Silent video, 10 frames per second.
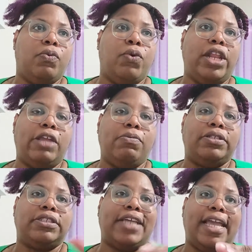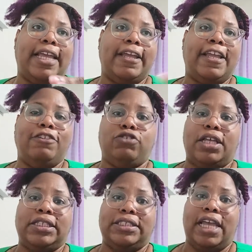what he was saying, he
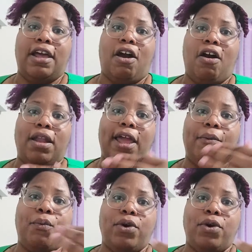tried to say it all at